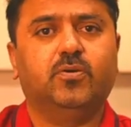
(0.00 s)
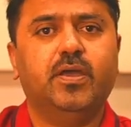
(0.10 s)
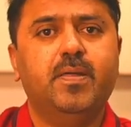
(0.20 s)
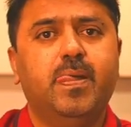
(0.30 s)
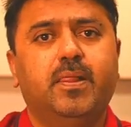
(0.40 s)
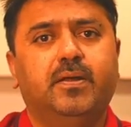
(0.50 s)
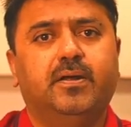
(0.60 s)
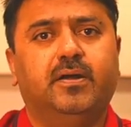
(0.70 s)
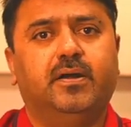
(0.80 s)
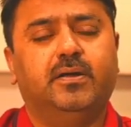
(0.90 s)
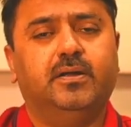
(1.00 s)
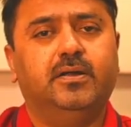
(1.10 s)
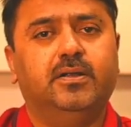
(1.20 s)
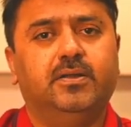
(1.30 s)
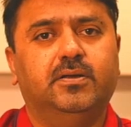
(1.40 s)
Okay,
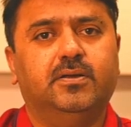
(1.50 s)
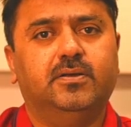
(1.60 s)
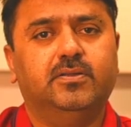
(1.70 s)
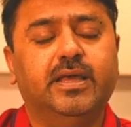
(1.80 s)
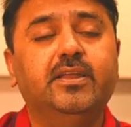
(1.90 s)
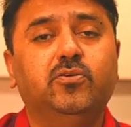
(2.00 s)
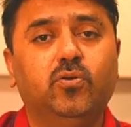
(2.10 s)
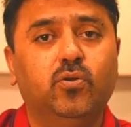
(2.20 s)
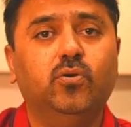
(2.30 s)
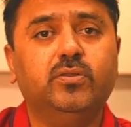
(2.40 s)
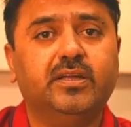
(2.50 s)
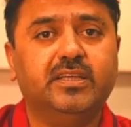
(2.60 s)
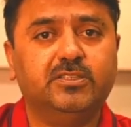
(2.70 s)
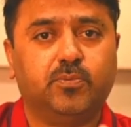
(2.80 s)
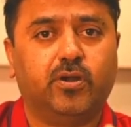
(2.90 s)
then you will know
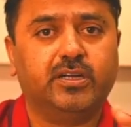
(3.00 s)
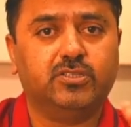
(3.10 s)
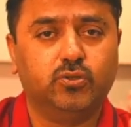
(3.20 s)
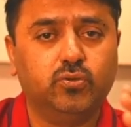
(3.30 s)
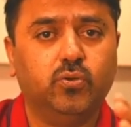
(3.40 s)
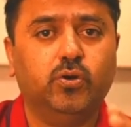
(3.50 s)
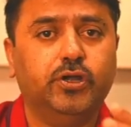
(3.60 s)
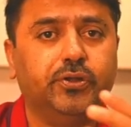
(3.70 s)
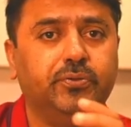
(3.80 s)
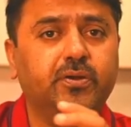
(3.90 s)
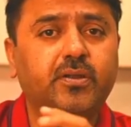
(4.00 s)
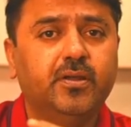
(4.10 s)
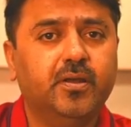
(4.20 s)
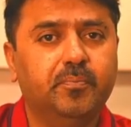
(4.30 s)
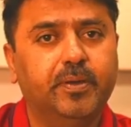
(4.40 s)
that these products should go into your
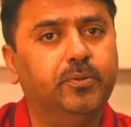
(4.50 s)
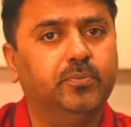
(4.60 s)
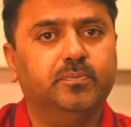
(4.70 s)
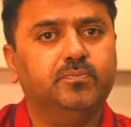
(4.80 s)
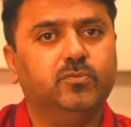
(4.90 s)
menu.